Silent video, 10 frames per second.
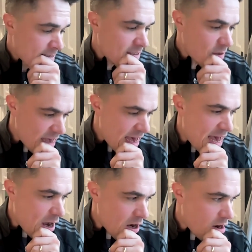so
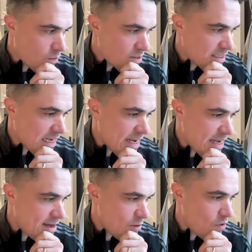I would
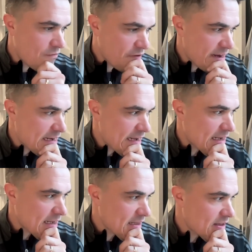say we're
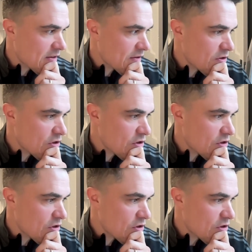feeling.